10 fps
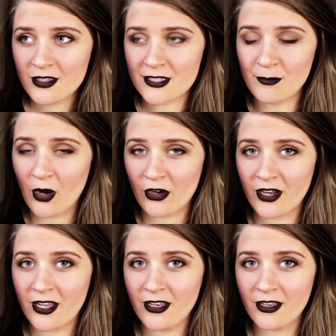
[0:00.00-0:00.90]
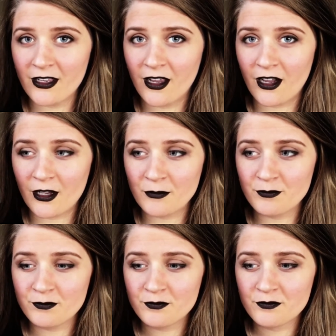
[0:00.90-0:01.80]
smart and
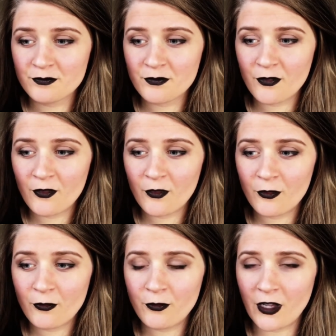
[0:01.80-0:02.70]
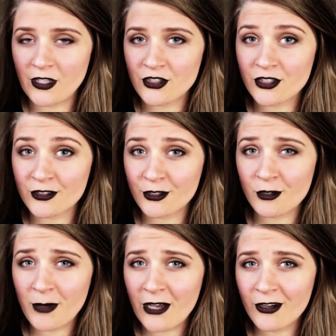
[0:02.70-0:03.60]
fun to learn
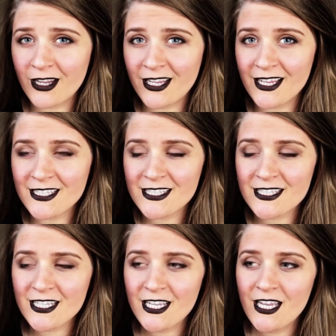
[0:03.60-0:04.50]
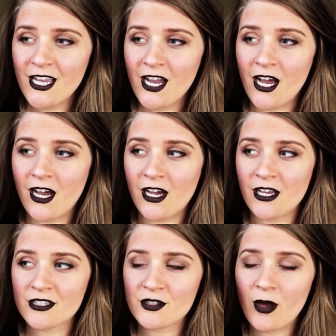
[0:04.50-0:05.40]
about, I guess.
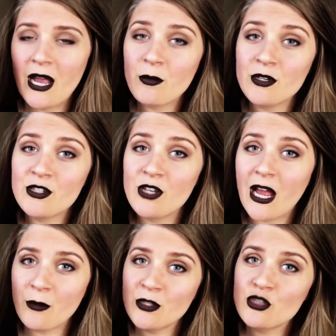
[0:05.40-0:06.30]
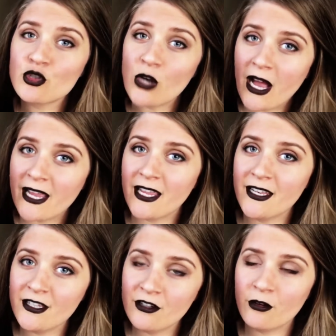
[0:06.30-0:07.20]
So I would try
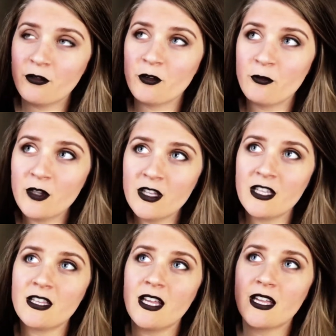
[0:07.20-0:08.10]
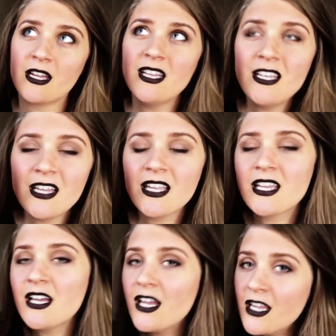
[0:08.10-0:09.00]
it. You know, if you're feeling like, oh, I
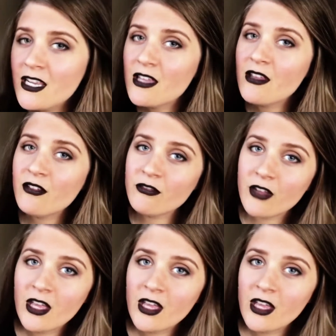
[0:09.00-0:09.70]
kind of